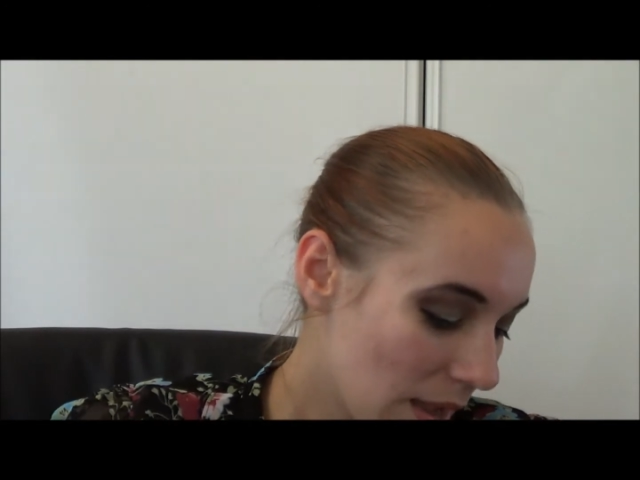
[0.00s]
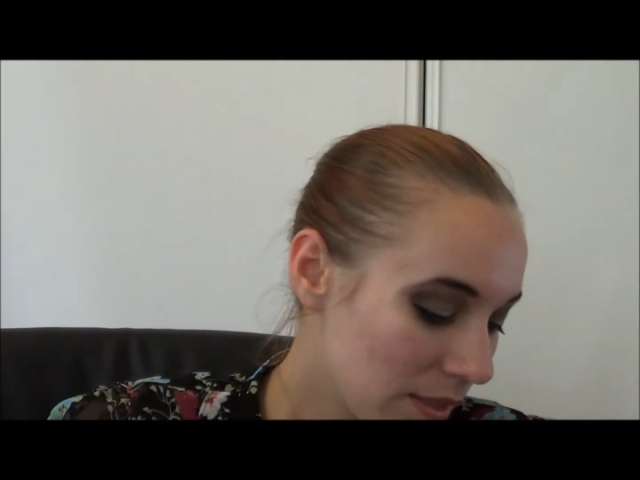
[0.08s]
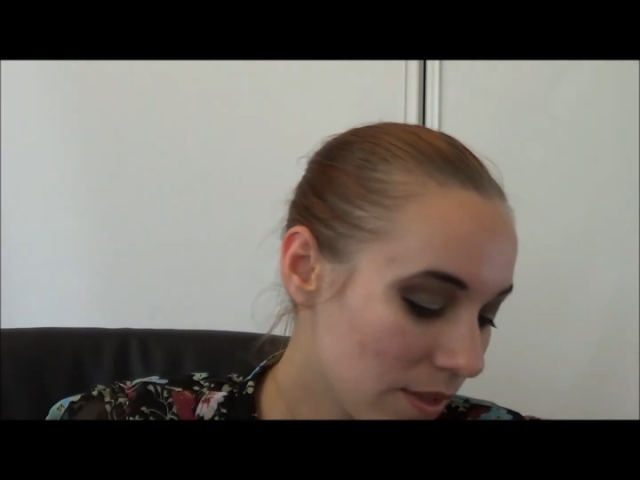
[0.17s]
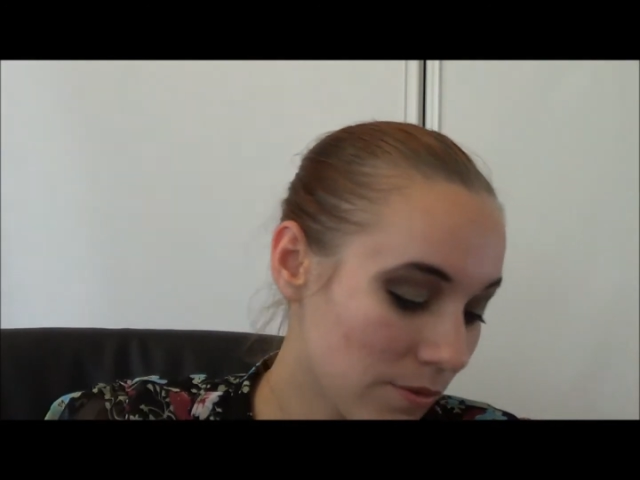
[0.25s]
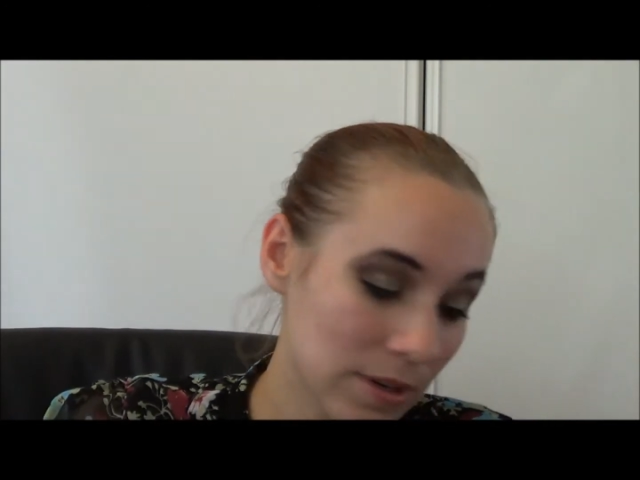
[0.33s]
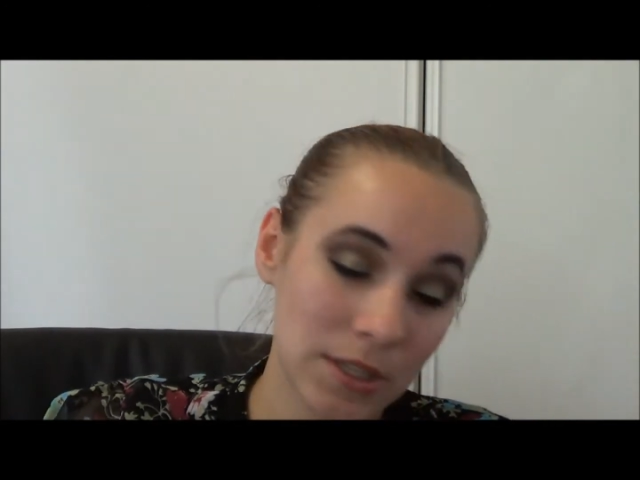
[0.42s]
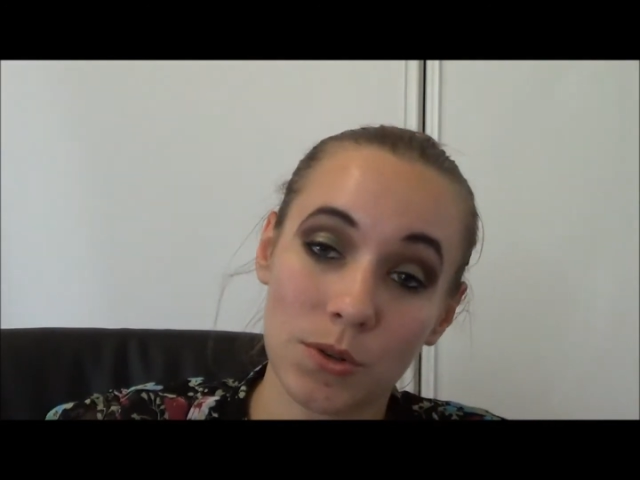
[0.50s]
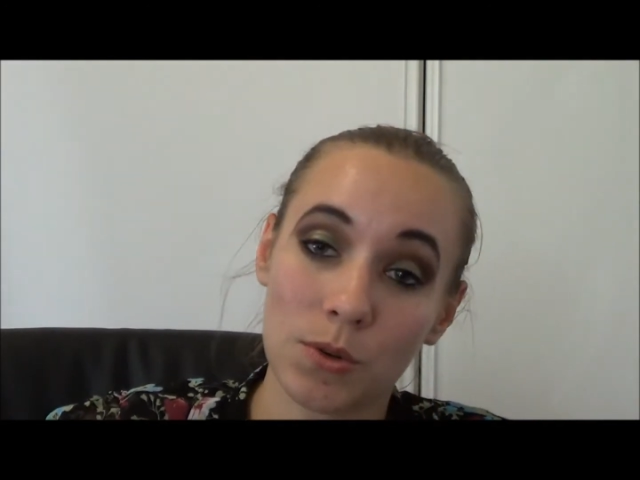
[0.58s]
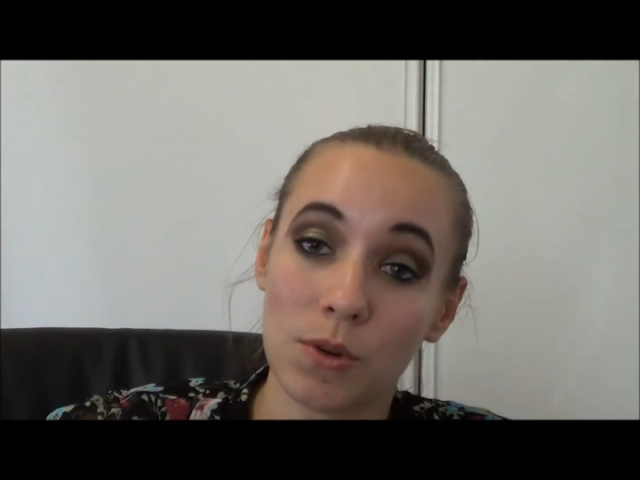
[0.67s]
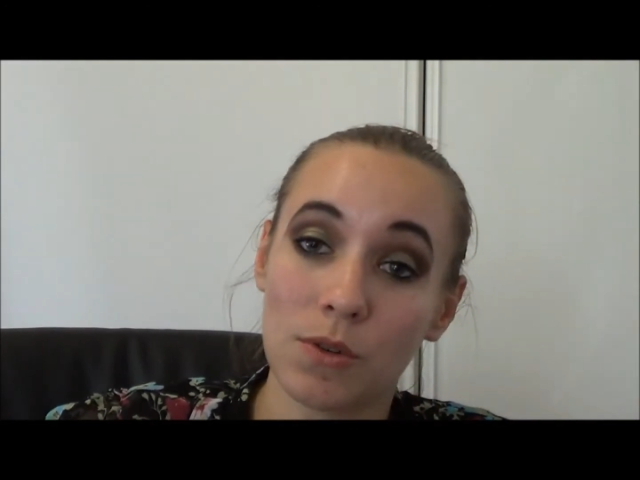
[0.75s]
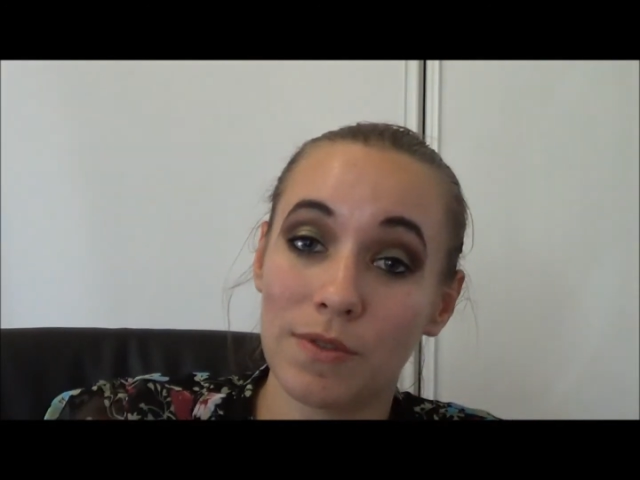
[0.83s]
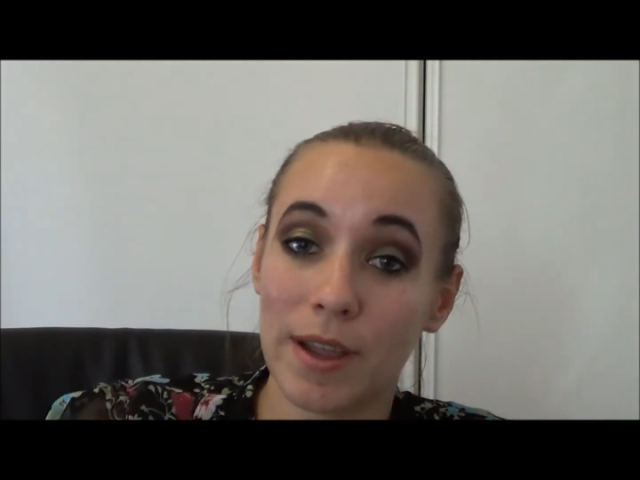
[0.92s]
The rest are
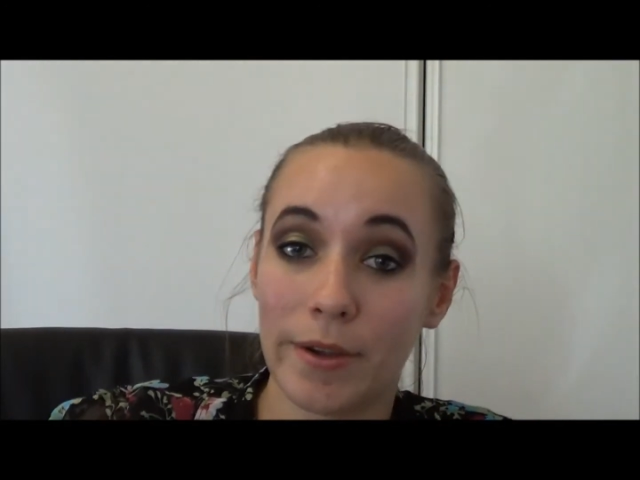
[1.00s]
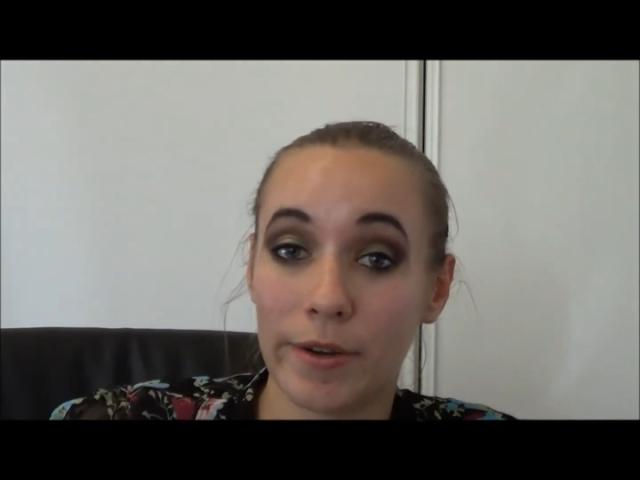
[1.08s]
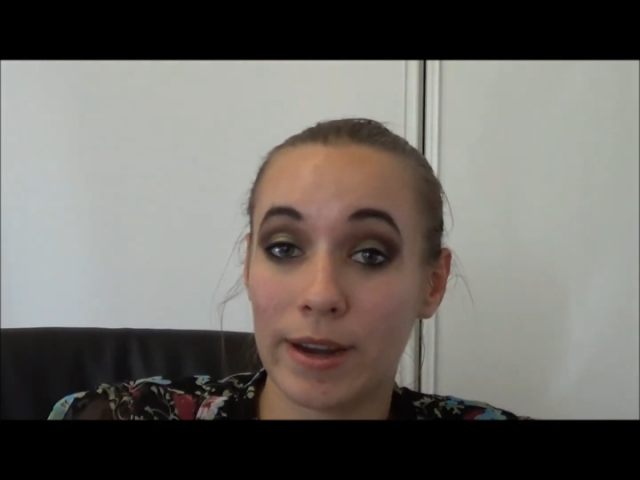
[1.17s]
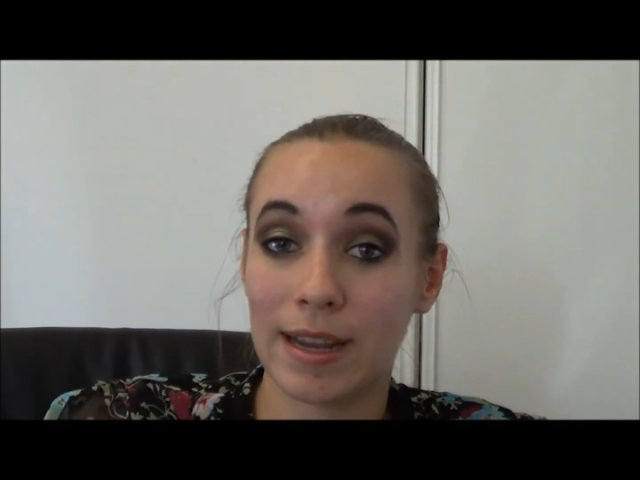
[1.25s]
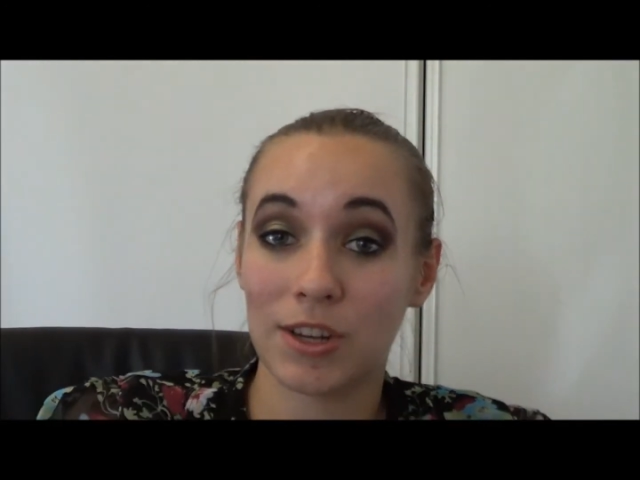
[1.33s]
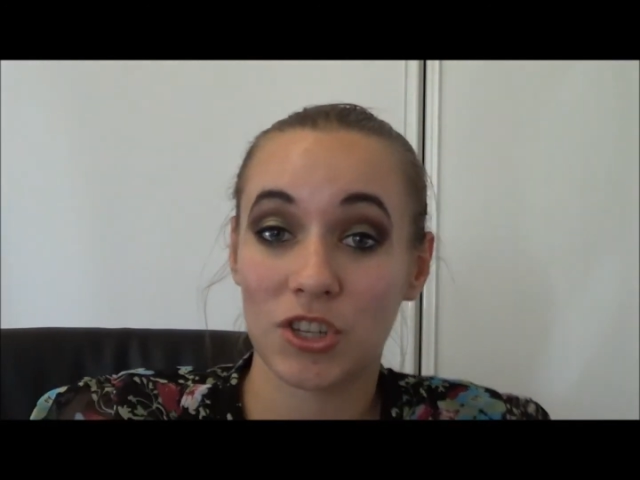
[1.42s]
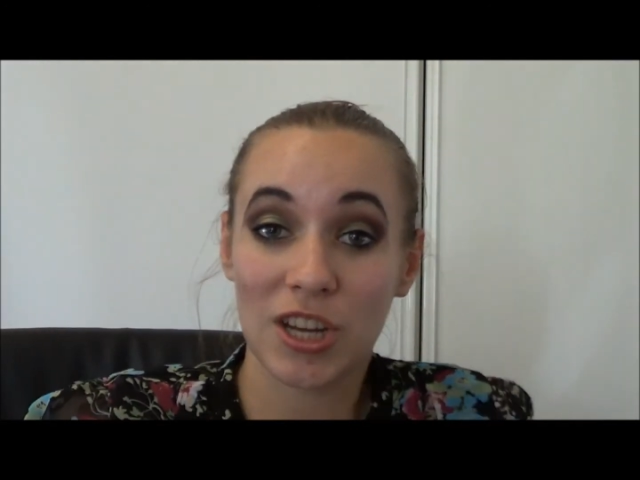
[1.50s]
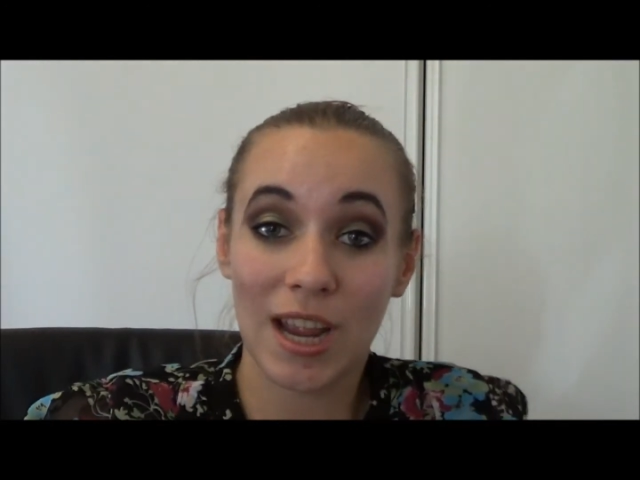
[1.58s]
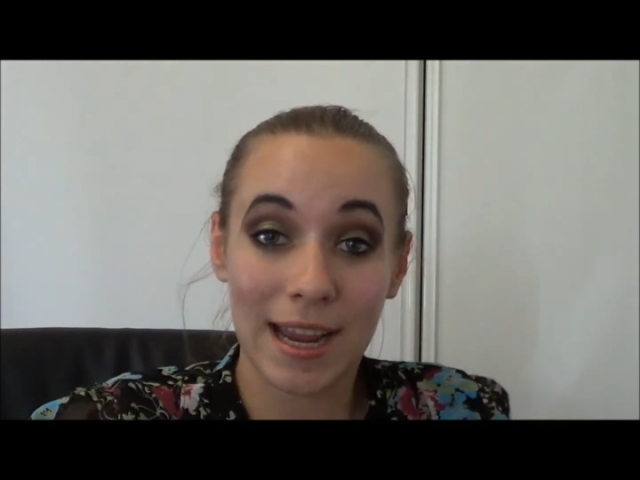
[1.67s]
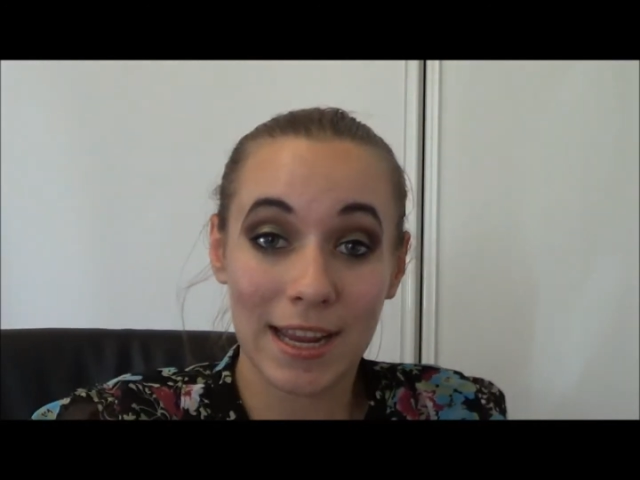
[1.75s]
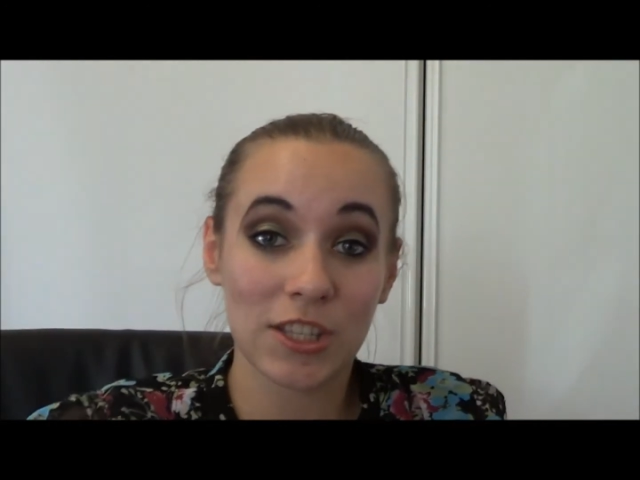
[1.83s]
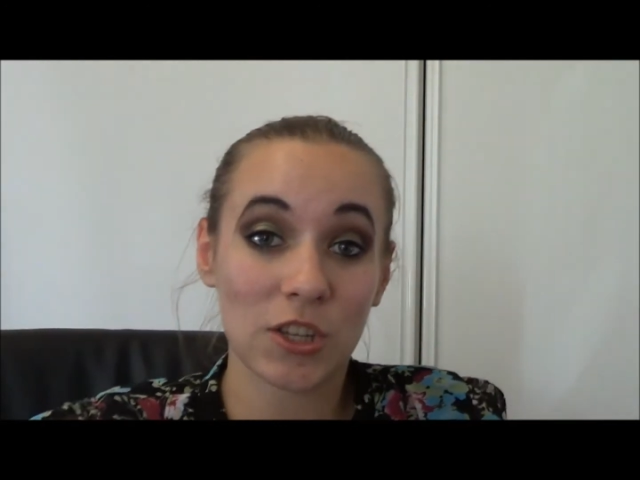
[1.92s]
all varying
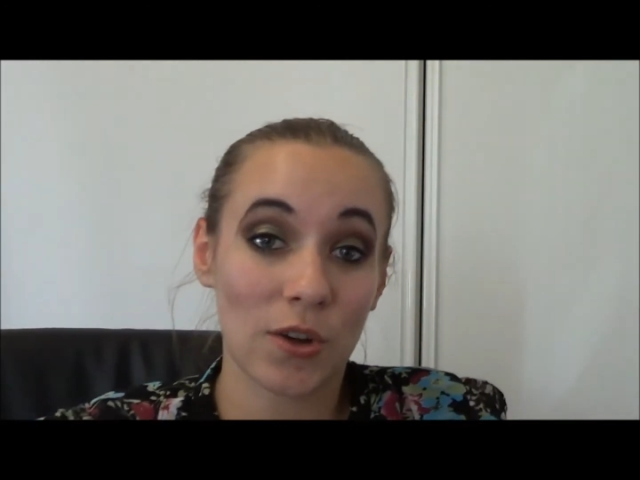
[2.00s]
shades